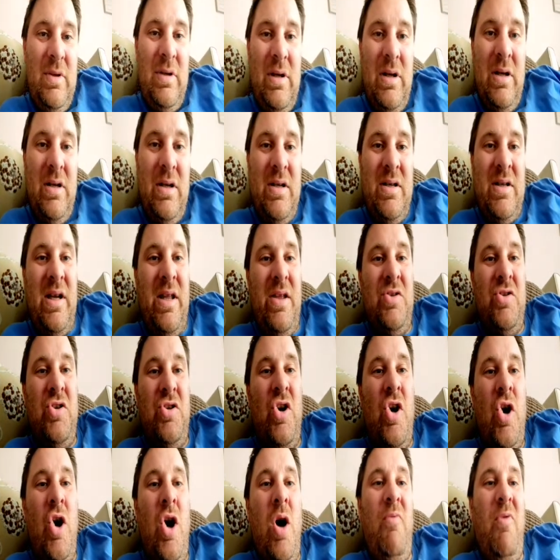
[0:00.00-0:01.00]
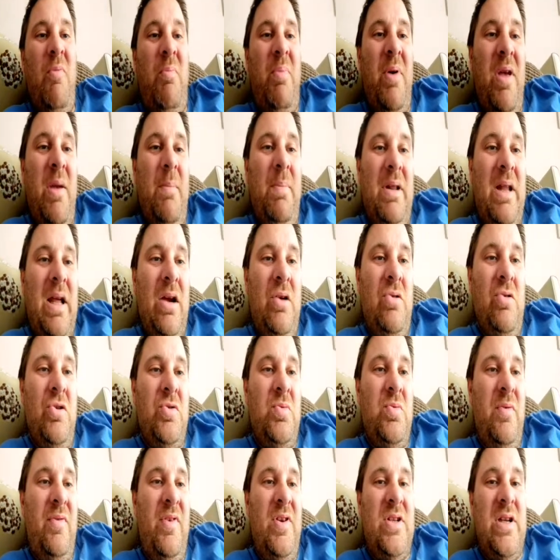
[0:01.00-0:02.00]
And to say there's no hope for people like us
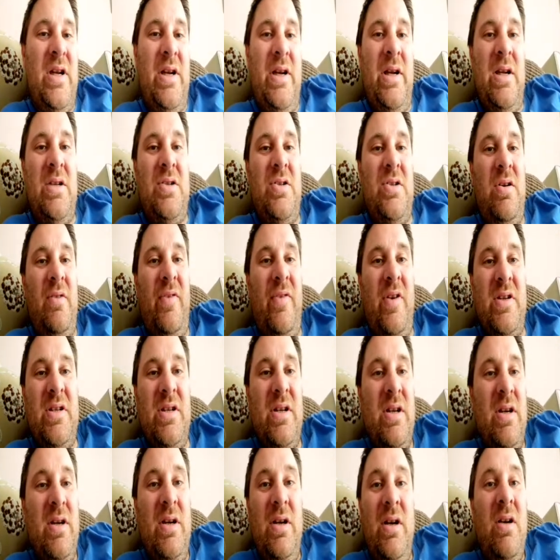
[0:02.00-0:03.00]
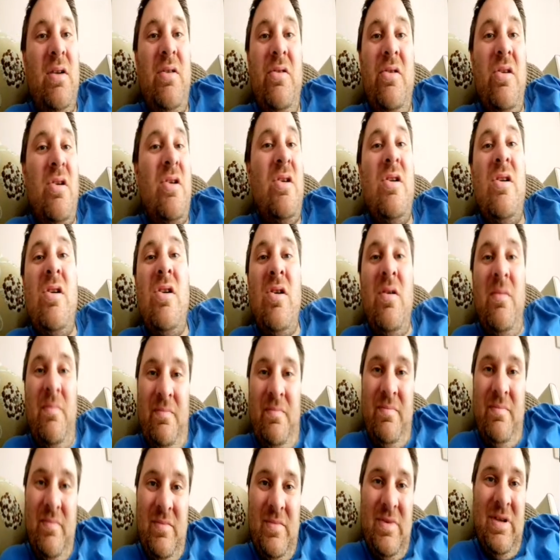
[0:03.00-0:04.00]
with these candidates in office, no,
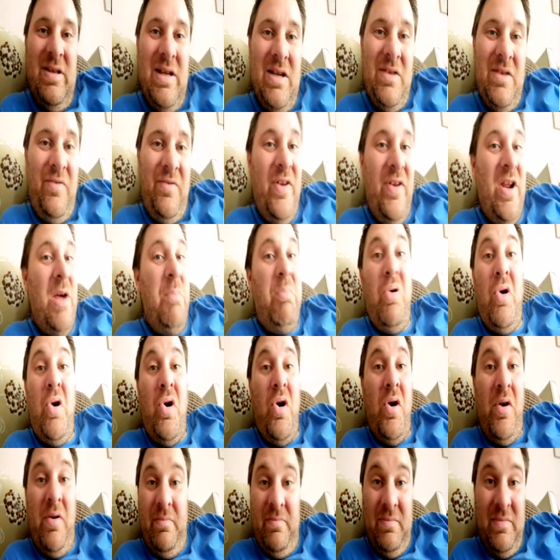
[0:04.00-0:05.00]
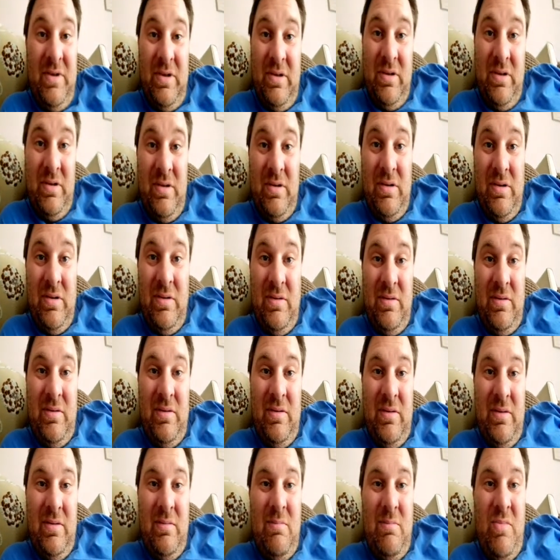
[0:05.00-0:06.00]
that's fear porn.
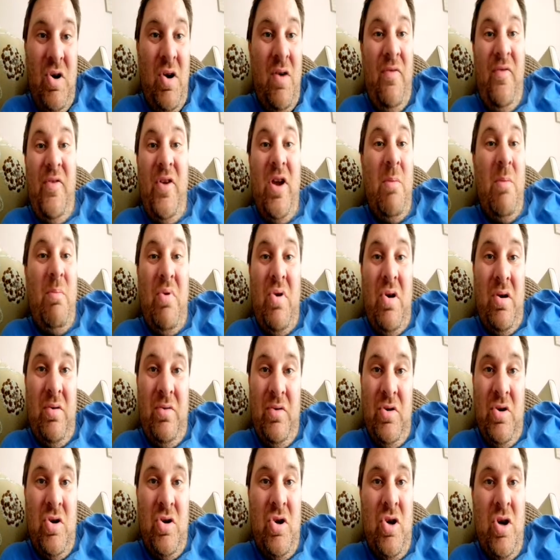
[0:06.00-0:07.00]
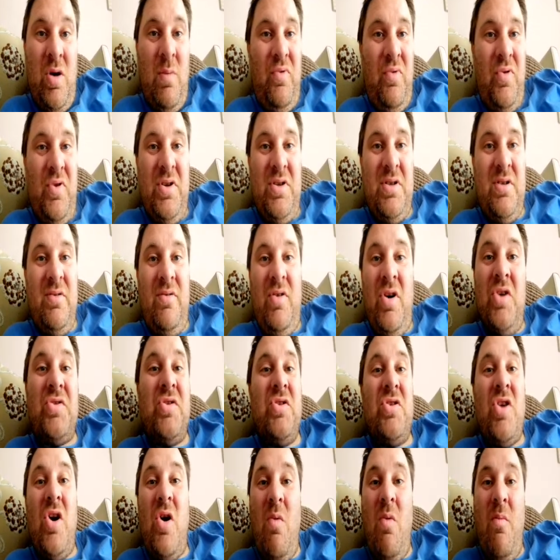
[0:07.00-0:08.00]
More fear porn, no hope for us. Of course
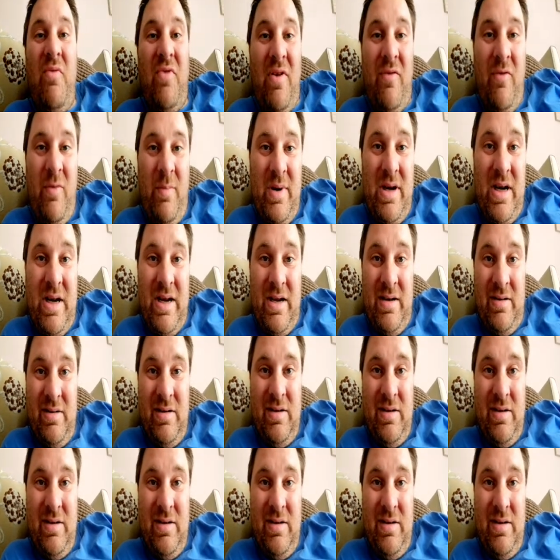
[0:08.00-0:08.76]
there's hope for everybody.